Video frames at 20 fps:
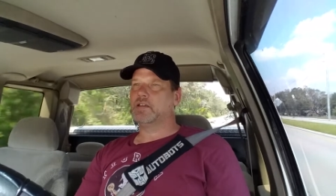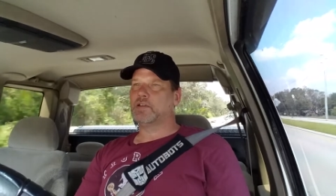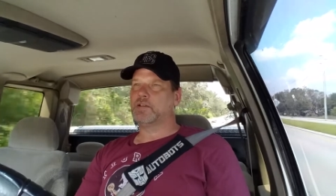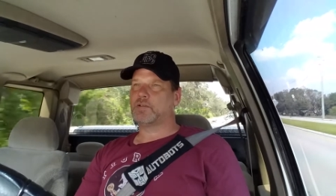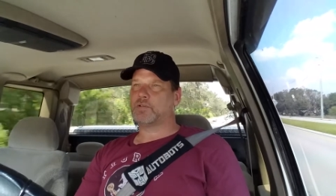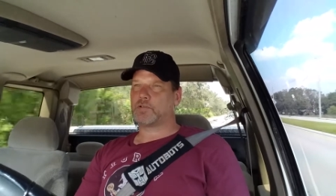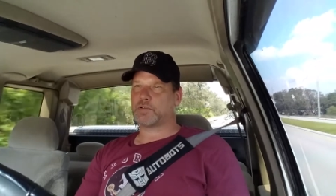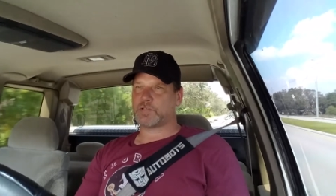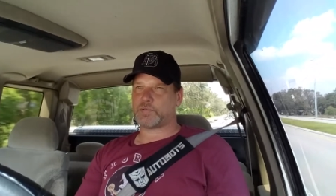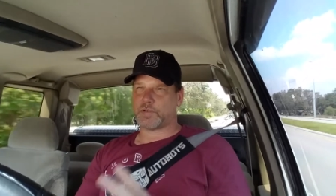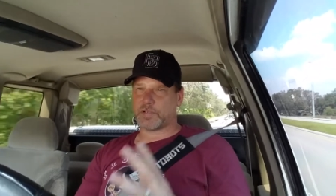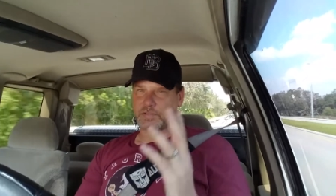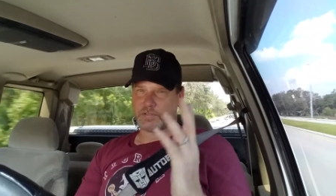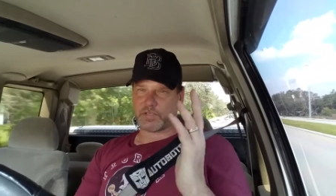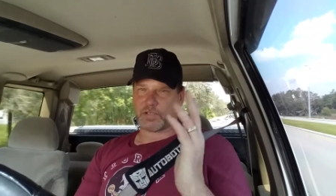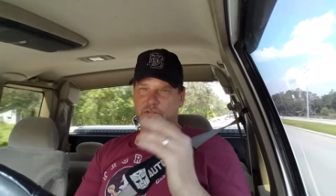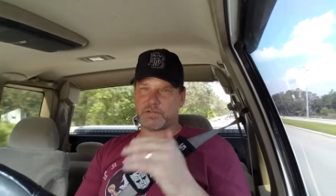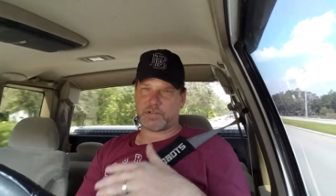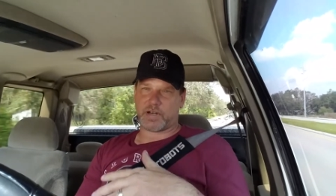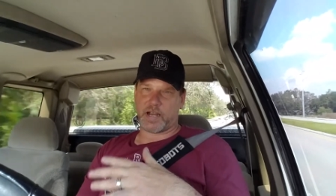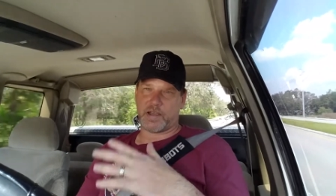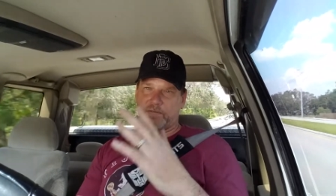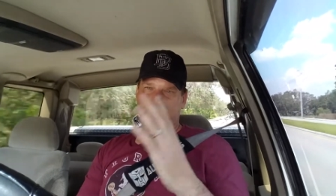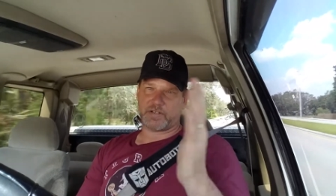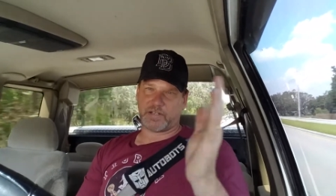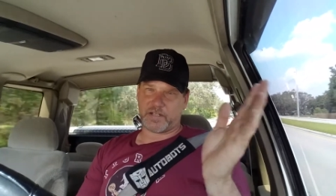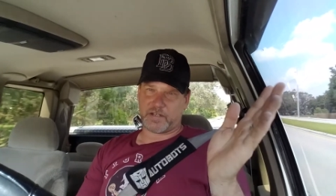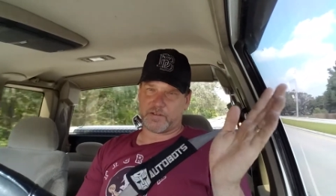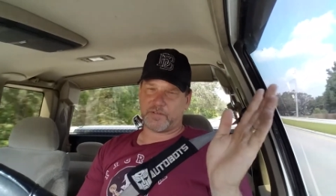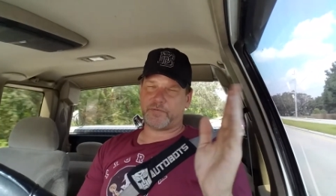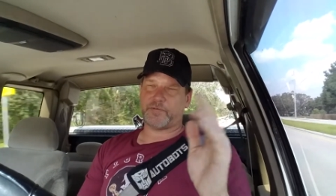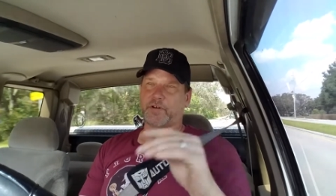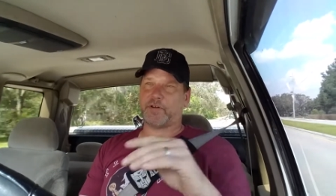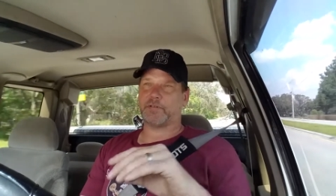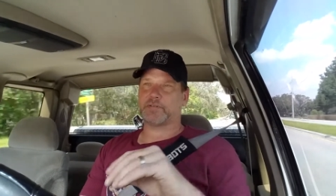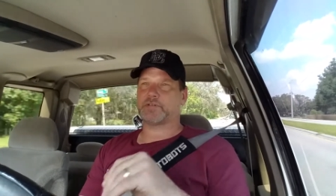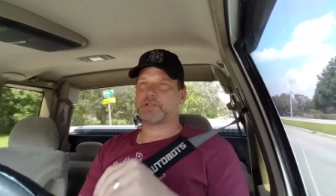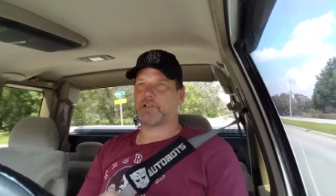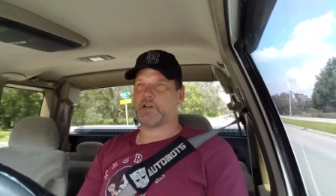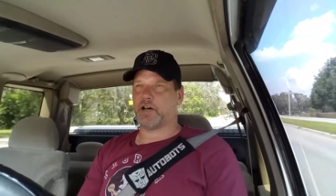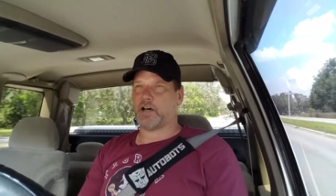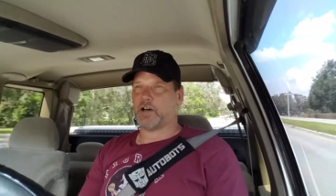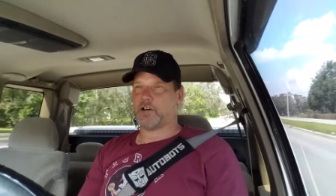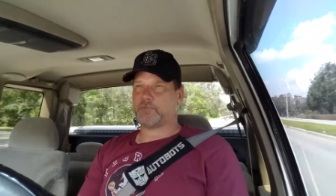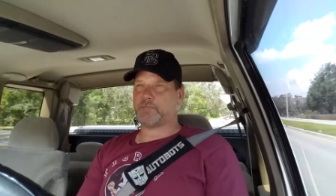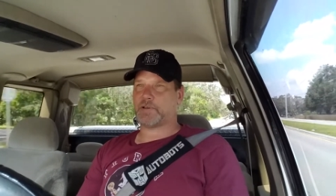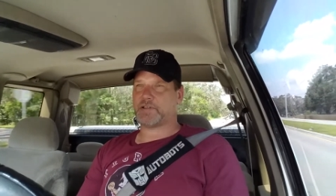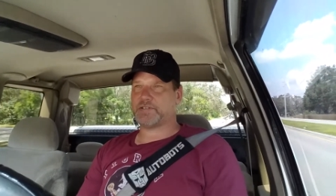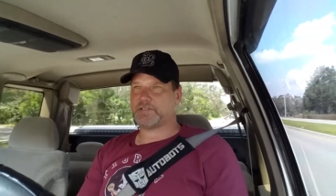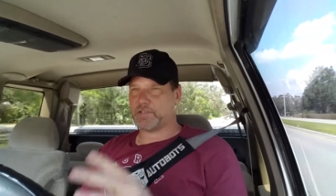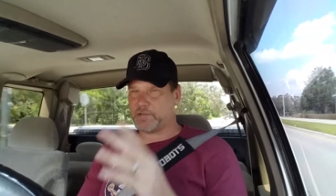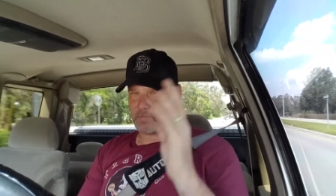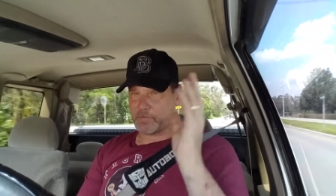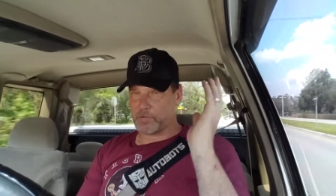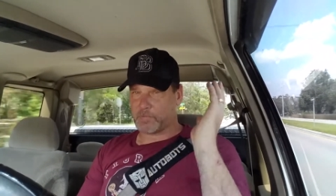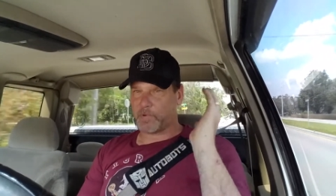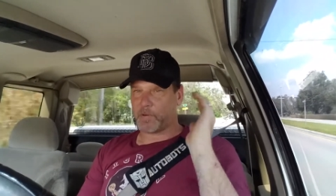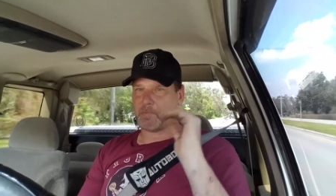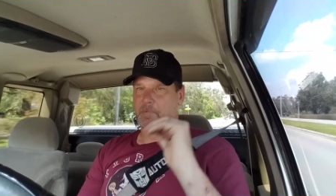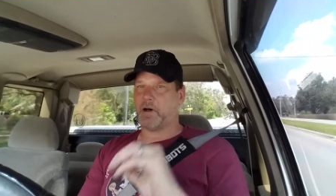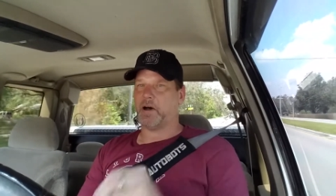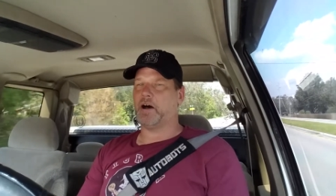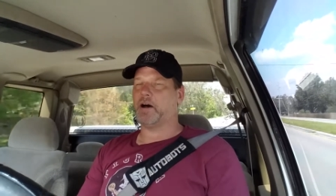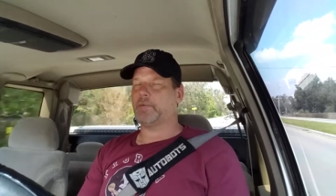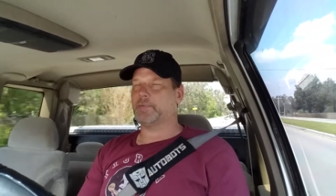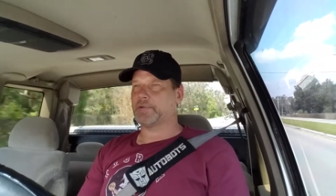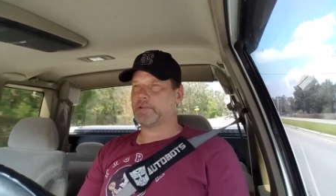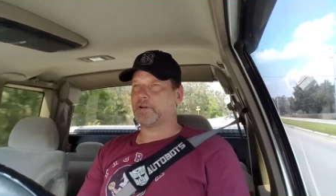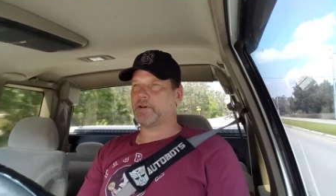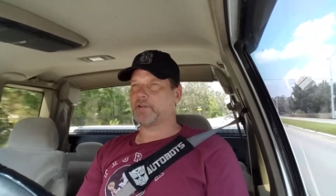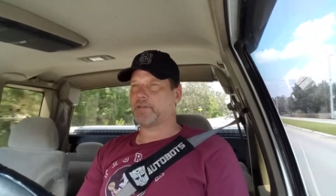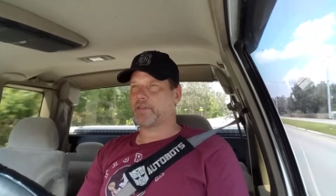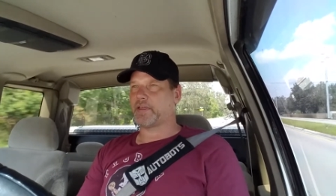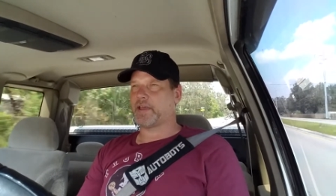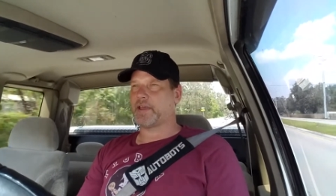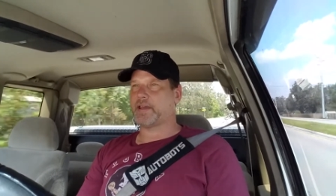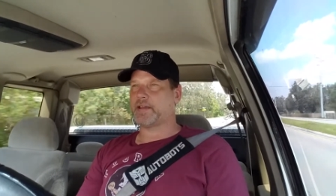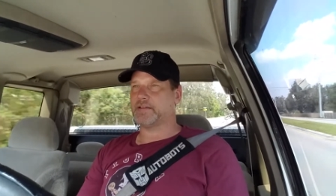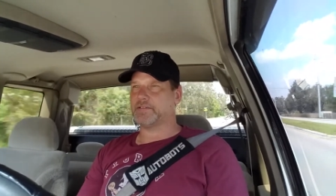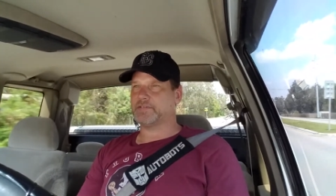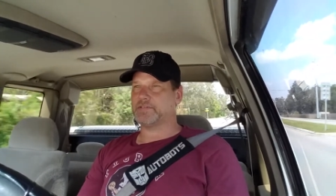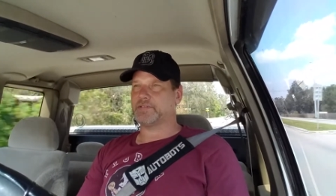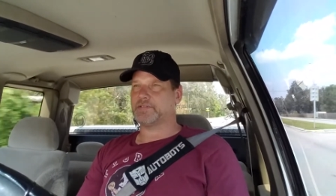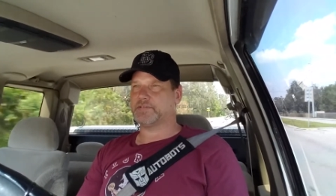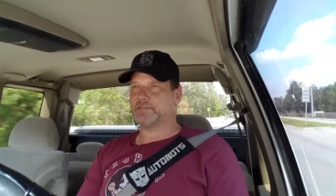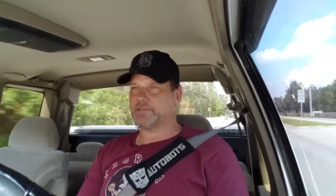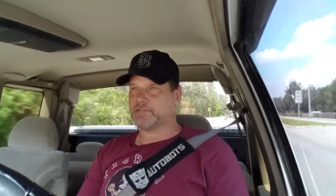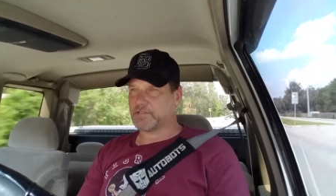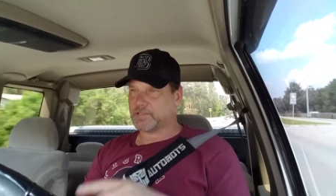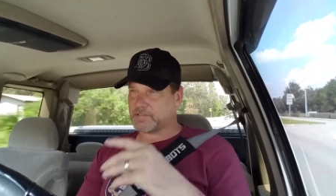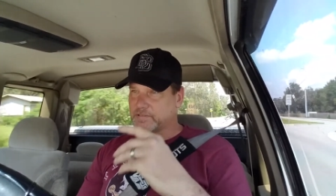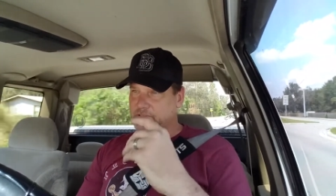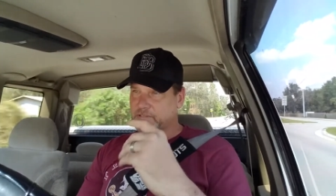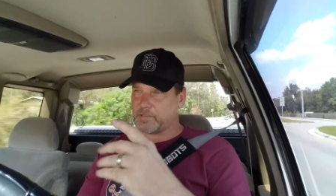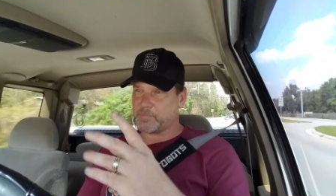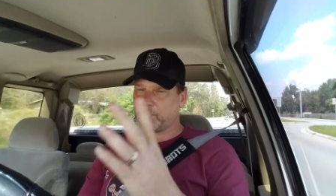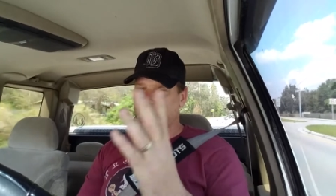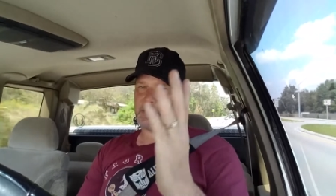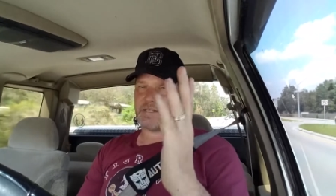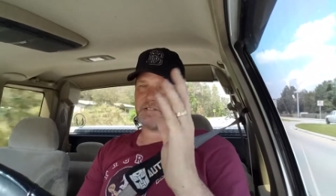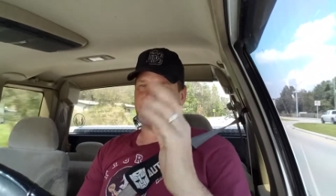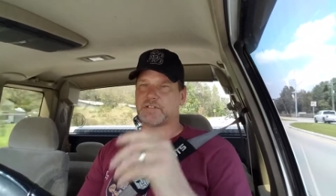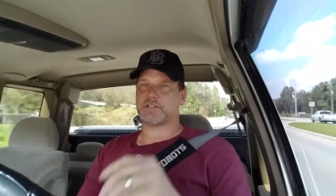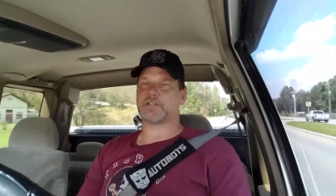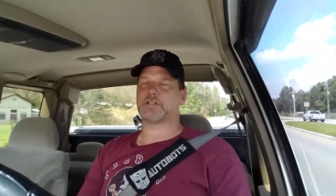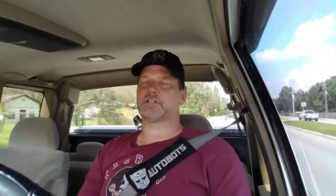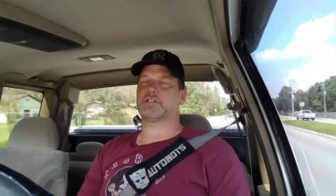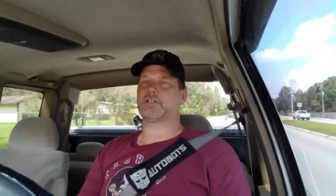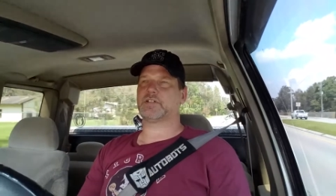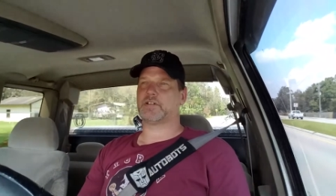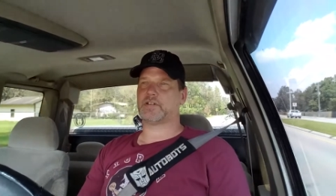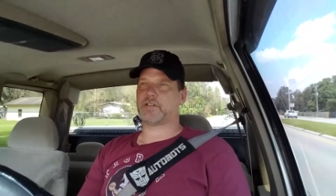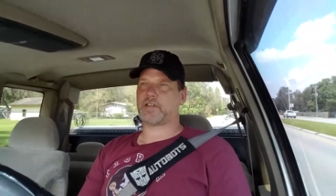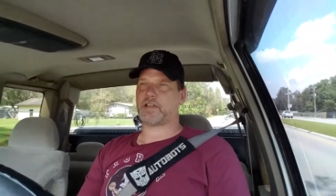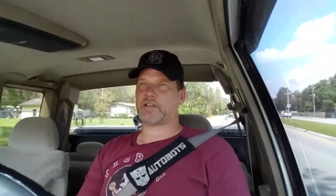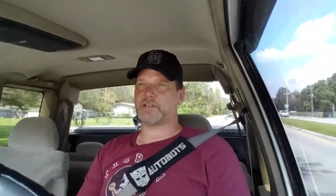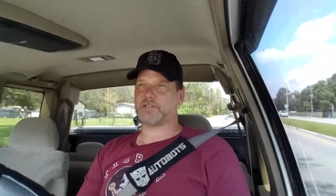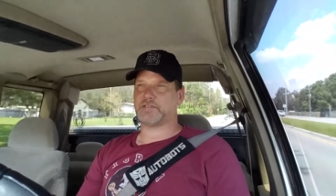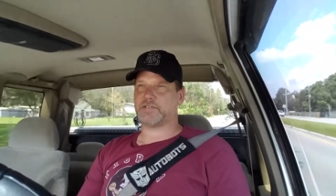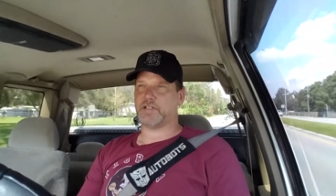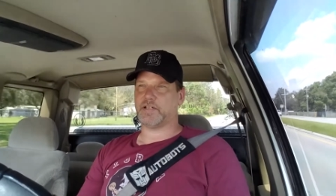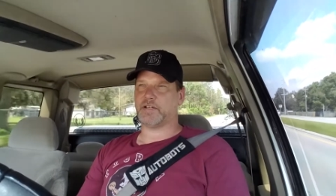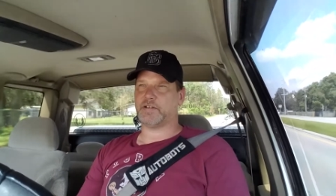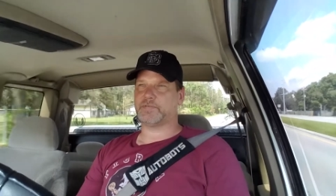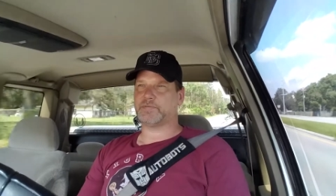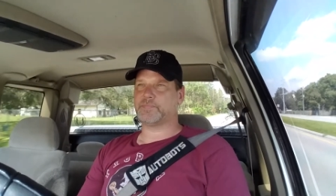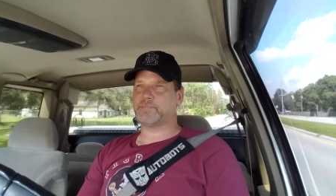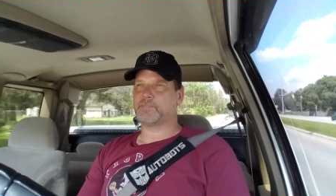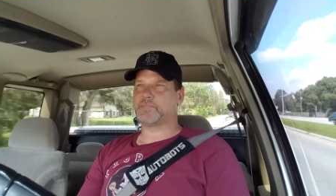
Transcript: Of course, when I started driving, it kind of faltered off. I still went with my mom and all that, the peaser and all that good stuff.